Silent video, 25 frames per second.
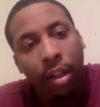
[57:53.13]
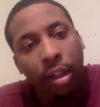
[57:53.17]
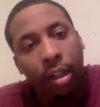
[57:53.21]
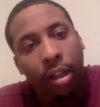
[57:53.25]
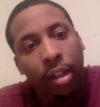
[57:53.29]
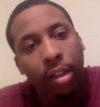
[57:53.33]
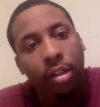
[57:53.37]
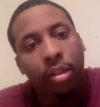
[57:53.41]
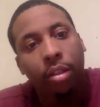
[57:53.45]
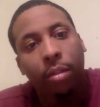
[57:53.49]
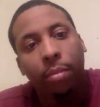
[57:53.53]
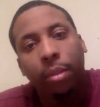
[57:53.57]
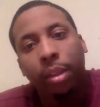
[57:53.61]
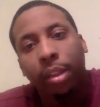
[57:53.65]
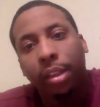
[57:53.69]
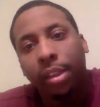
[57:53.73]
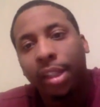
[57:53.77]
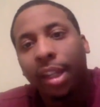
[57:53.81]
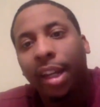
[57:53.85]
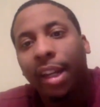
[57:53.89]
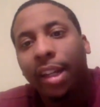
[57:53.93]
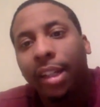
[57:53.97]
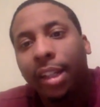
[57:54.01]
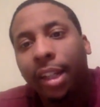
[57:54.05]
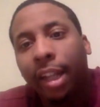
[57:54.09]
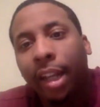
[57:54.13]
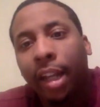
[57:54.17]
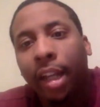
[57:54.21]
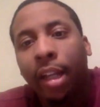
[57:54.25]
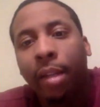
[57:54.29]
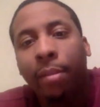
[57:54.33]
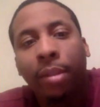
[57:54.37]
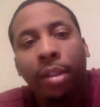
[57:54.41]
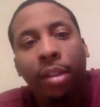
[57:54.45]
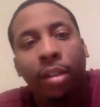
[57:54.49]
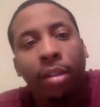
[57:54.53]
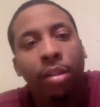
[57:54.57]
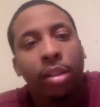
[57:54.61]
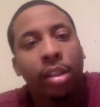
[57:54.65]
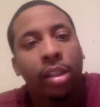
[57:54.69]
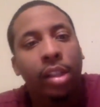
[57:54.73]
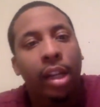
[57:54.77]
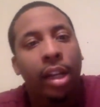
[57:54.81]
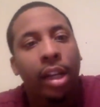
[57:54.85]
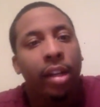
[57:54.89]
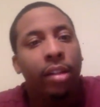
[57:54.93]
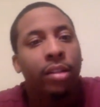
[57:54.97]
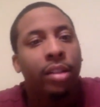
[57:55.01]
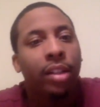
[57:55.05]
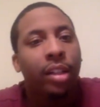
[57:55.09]
It's gonna be a tight game. It goes
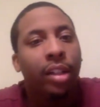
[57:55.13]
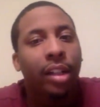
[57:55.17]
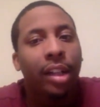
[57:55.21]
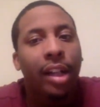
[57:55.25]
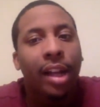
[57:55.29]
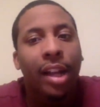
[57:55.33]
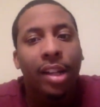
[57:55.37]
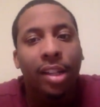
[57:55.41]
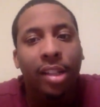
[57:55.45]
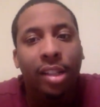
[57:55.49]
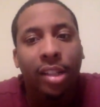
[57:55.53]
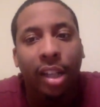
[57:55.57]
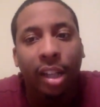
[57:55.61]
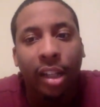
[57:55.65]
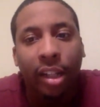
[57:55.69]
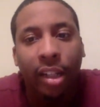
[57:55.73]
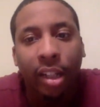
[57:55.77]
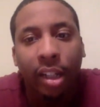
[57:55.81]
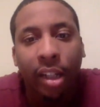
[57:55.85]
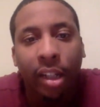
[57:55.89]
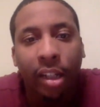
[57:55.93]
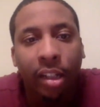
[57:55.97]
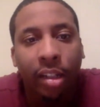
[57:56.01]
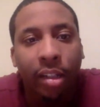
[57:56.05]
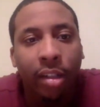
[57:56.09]
down to the last second.